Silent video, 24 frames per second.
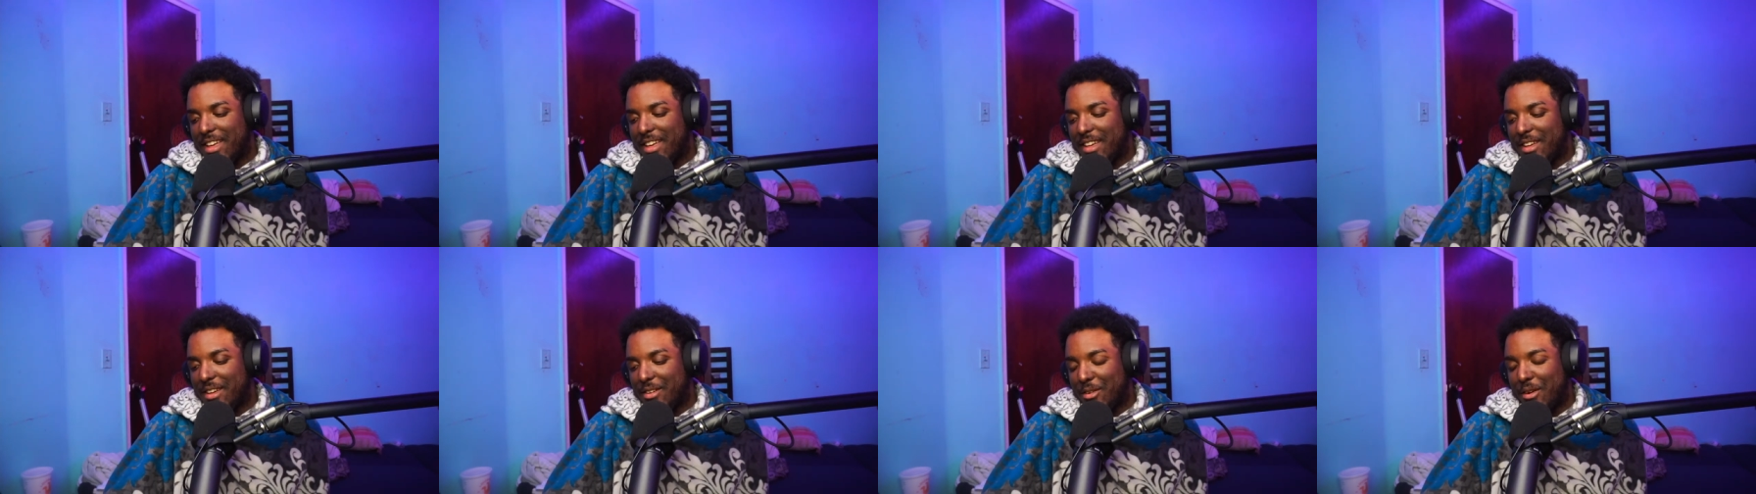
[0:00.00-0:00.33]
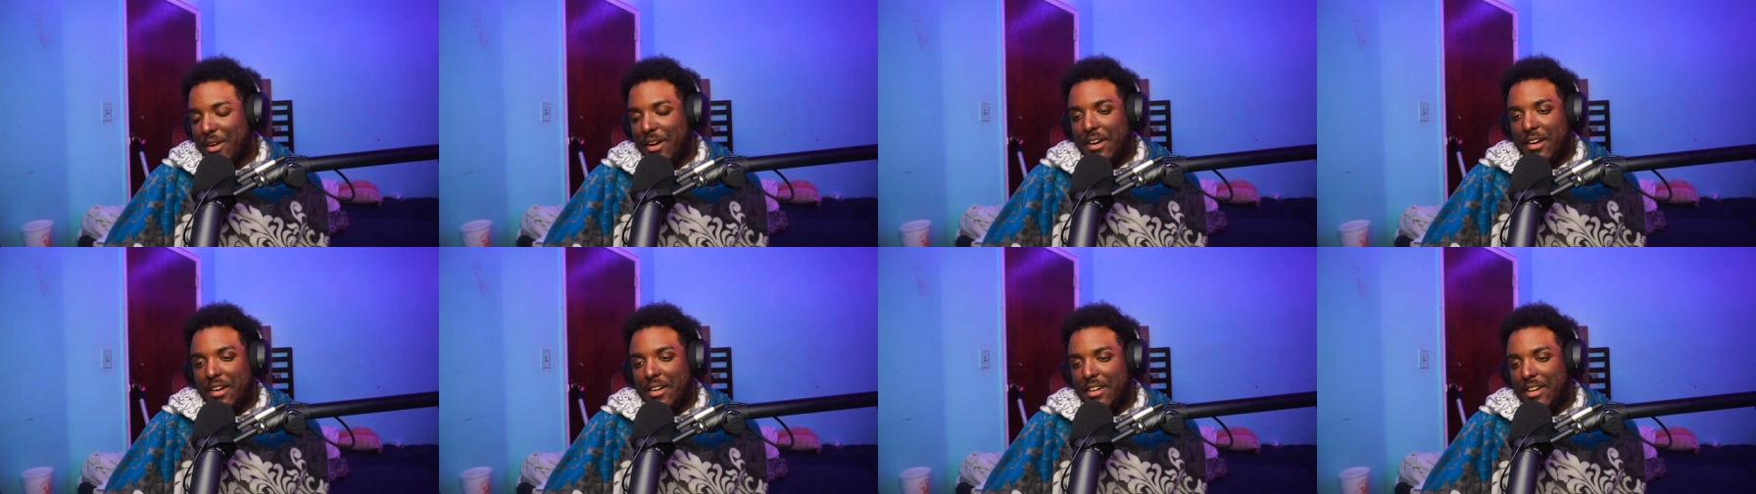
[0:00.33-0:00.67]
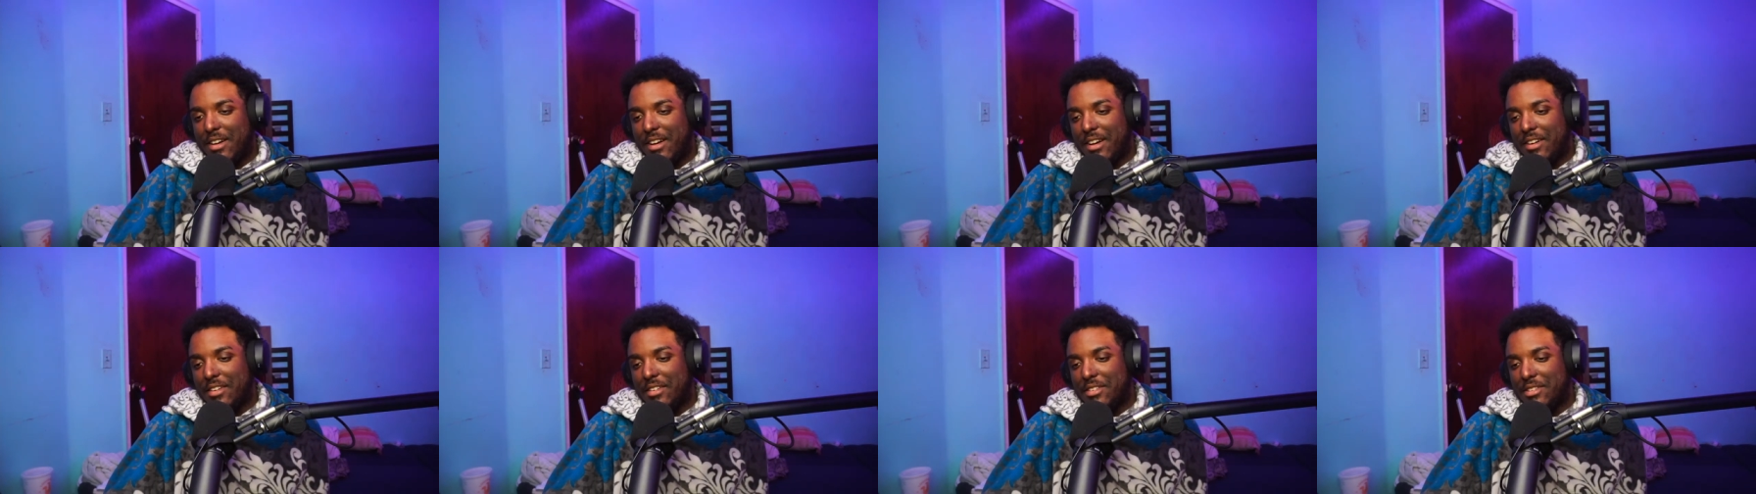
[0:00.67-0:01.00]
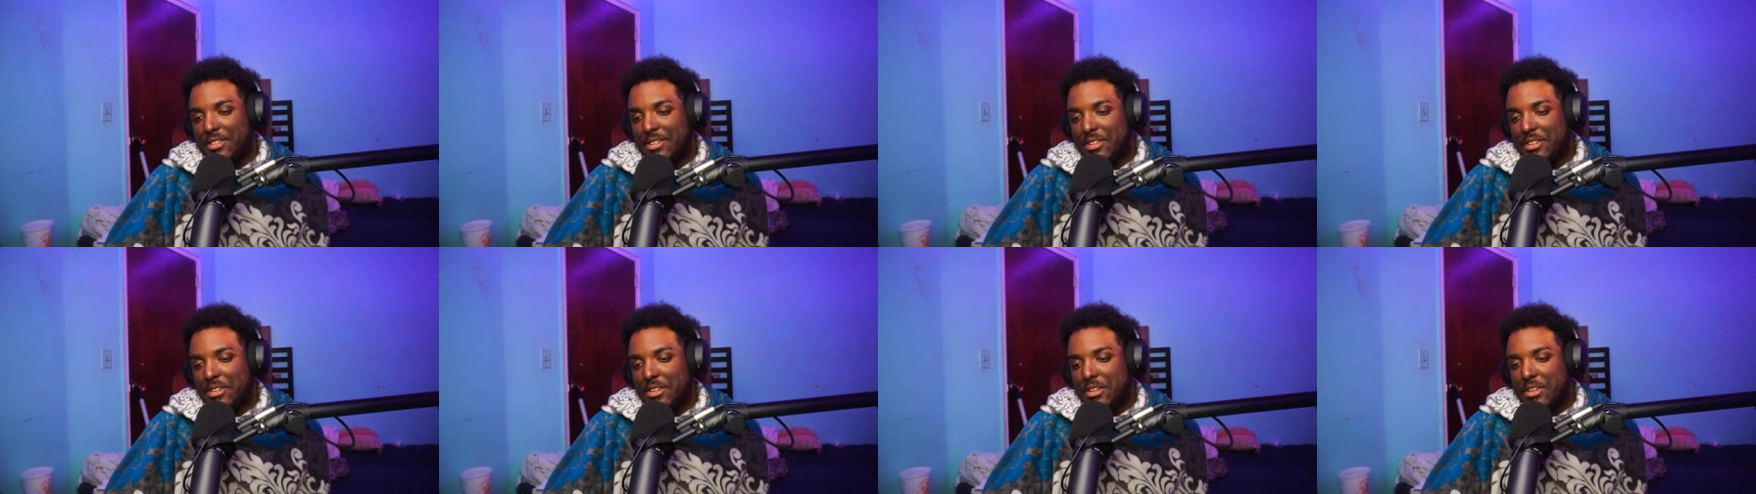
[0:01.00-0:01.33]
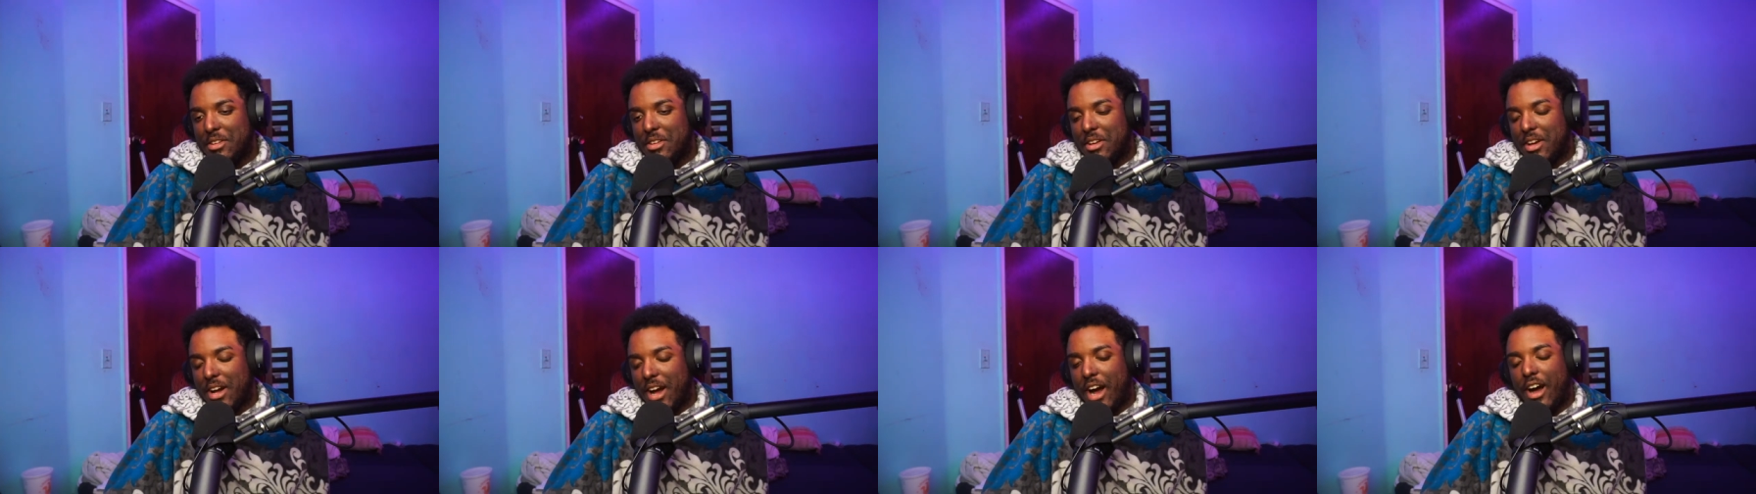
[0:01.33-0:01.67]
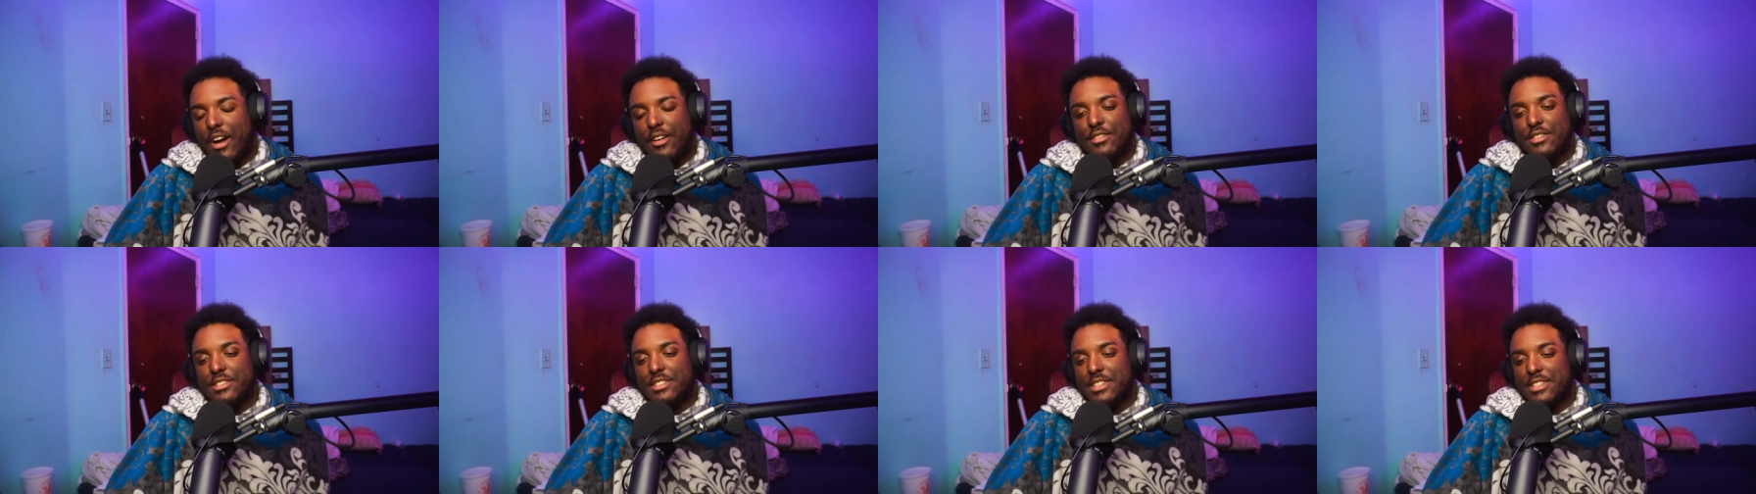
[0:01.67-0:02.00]
Well,
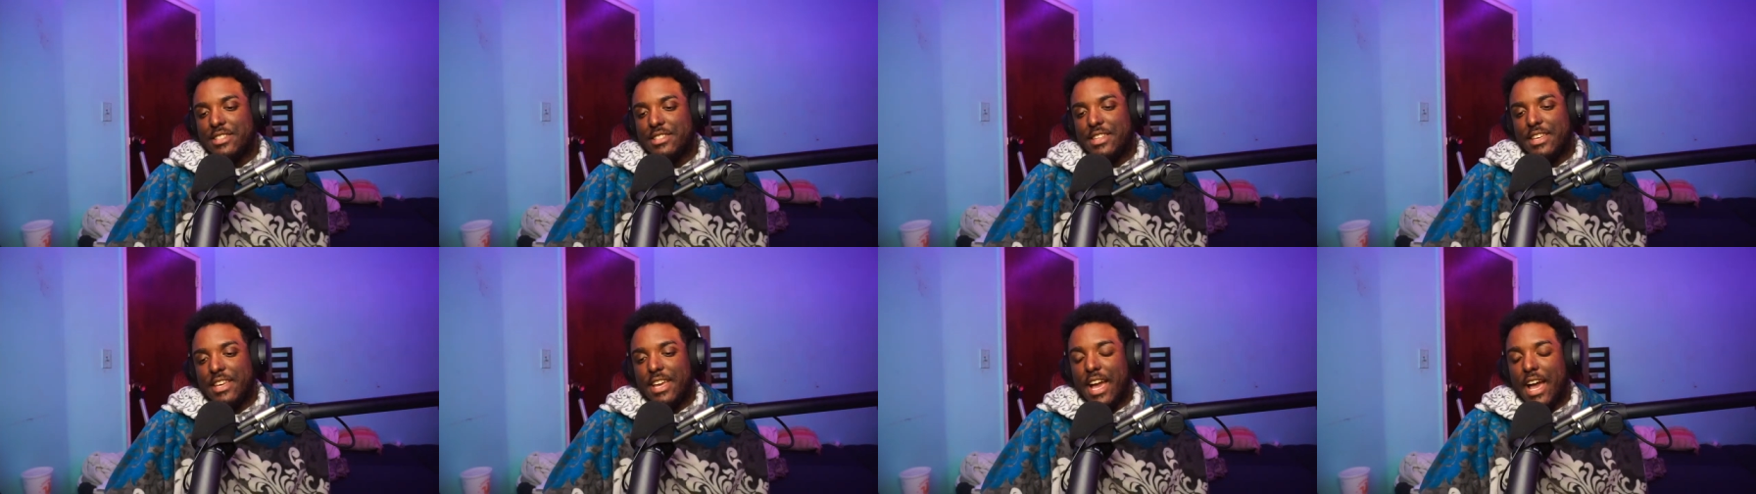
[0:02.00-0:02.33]
obviously the